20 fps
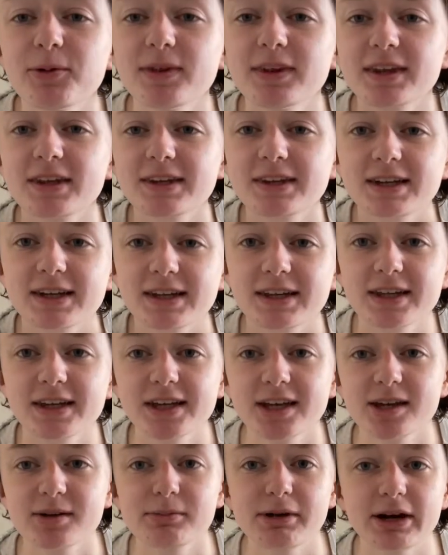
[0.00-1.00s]
with how the neckline
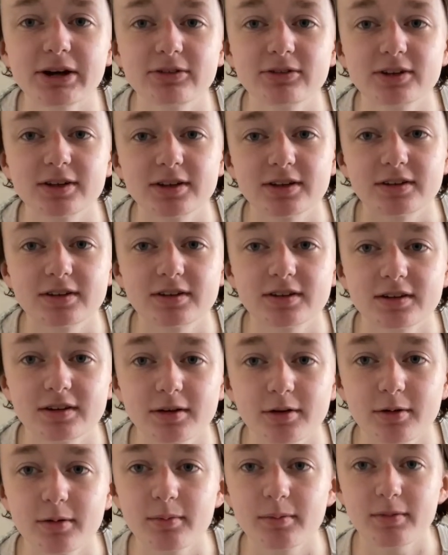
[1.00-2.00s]
came out. It's
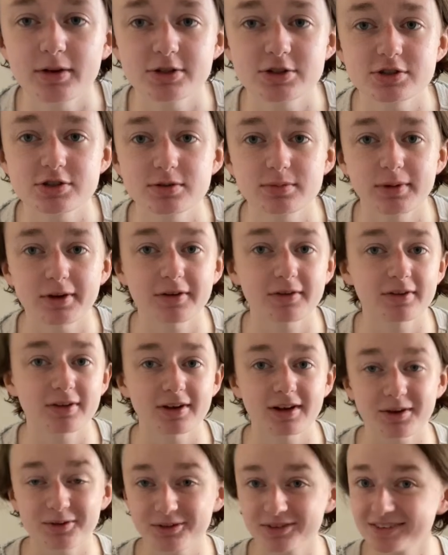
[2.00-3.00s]
much better than
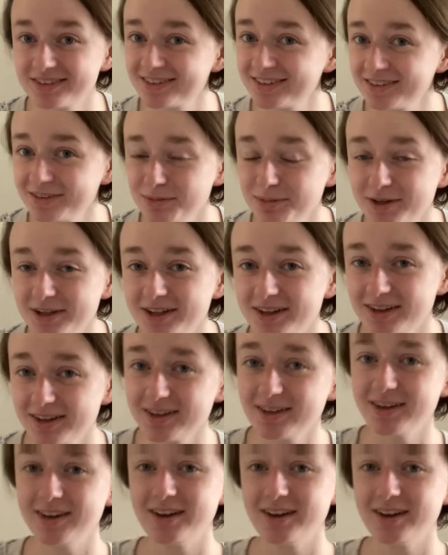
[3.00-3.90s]
I was anticipating.